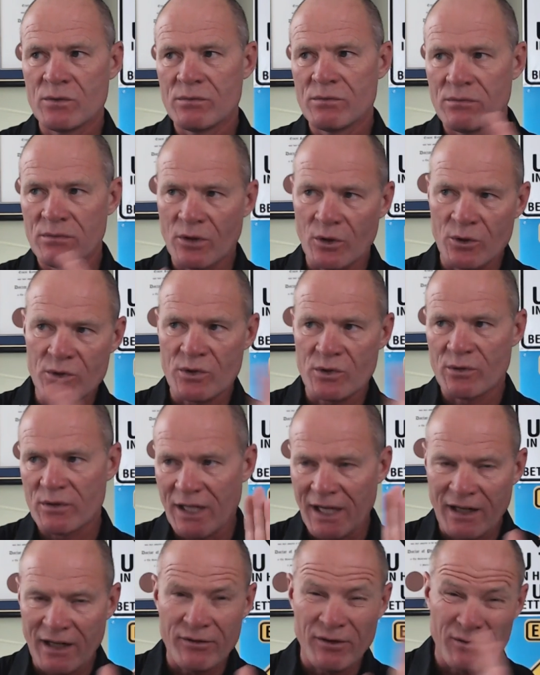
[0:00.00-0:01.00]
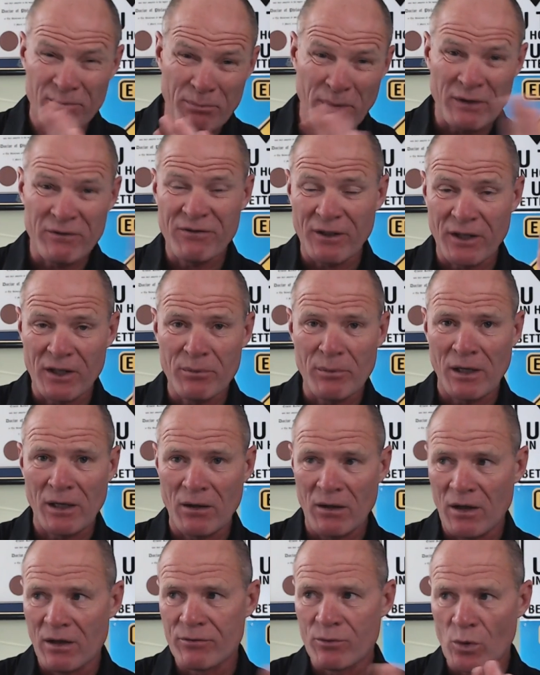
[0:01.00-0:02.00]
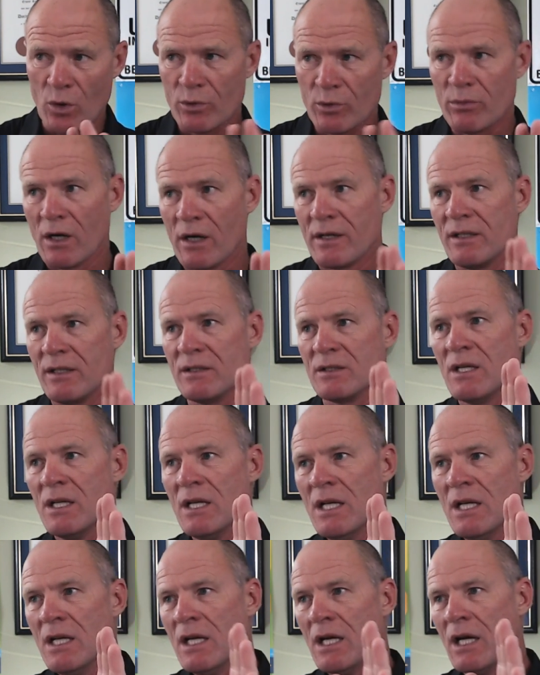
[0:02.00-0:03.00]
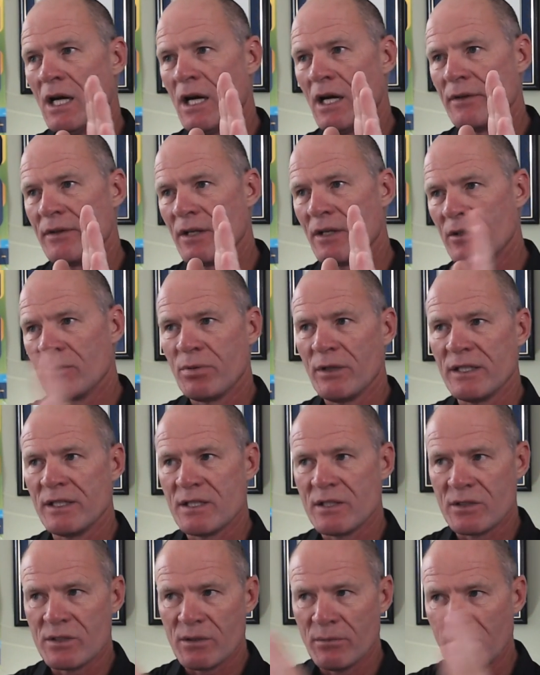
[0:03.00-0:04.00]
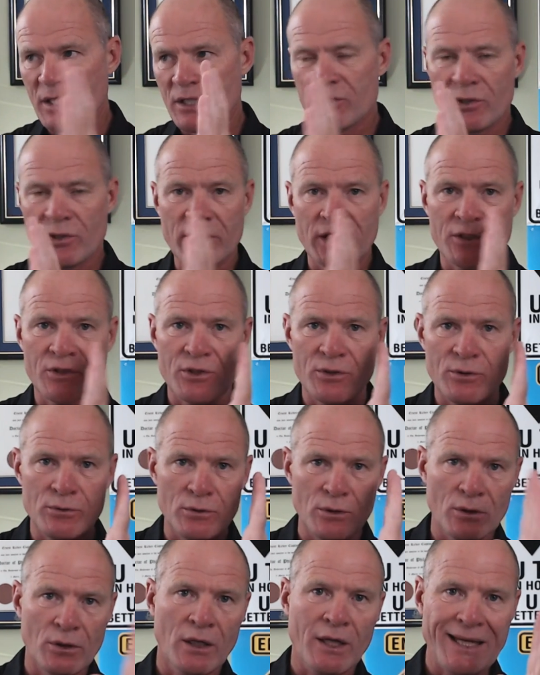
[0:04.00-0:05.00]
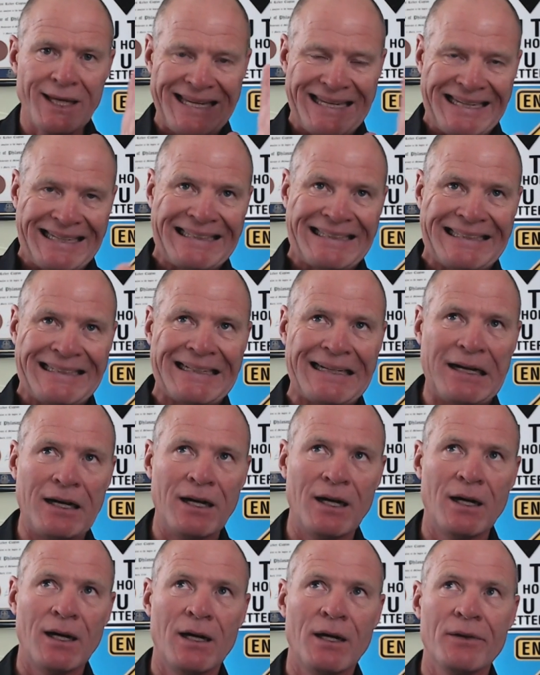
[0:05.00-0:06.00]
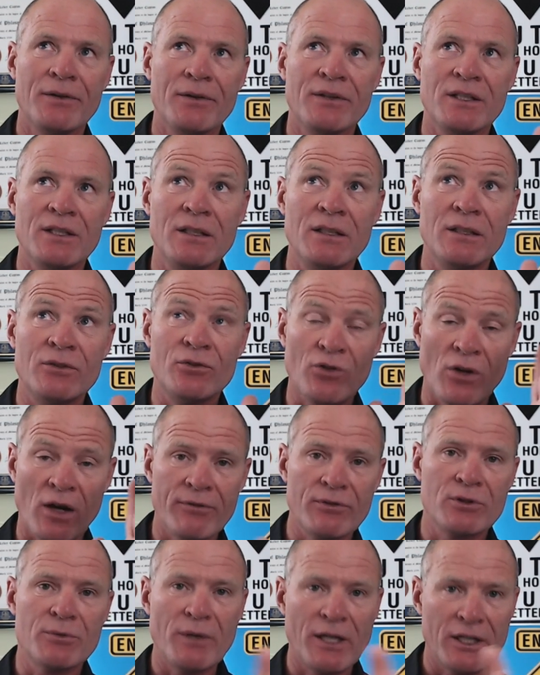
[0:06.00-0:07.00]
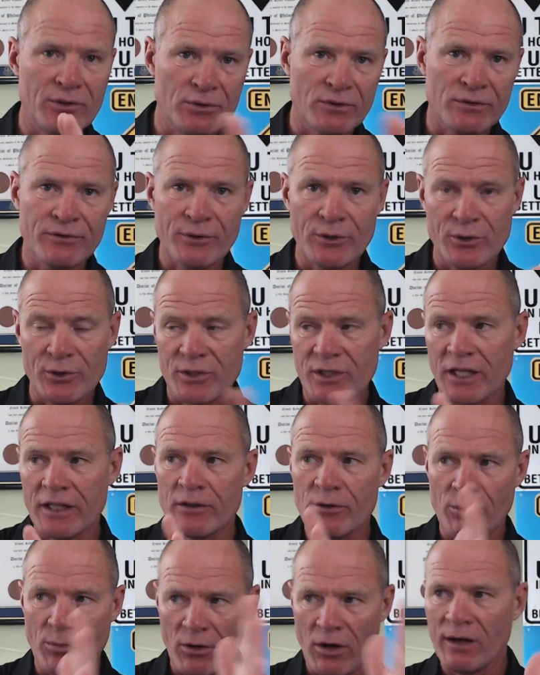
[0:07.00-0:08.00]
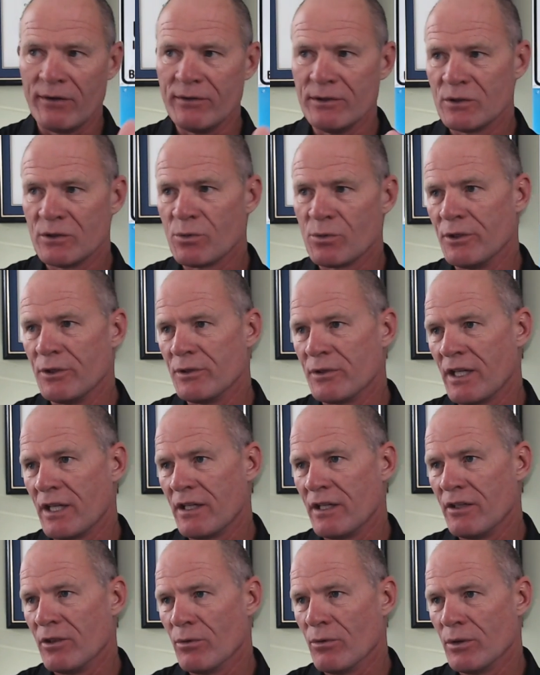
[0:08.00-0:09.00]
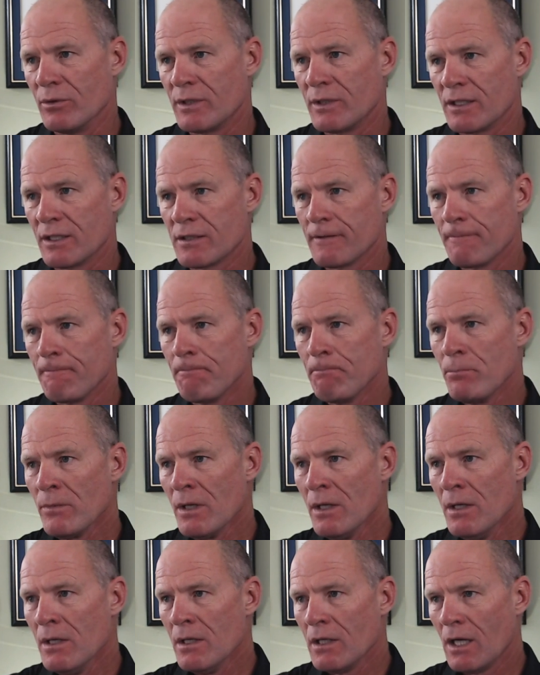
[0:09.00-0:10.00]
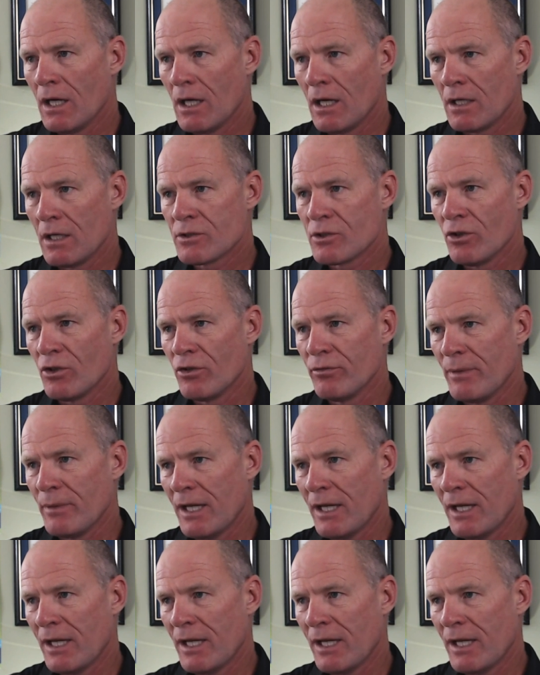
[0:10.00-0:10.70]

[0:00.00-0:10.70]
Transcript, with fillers: those are kind of a bit fundamental of road markings. The other place is to make sure that you look in the driver's manual for your state or province where you're taking your road test. Stove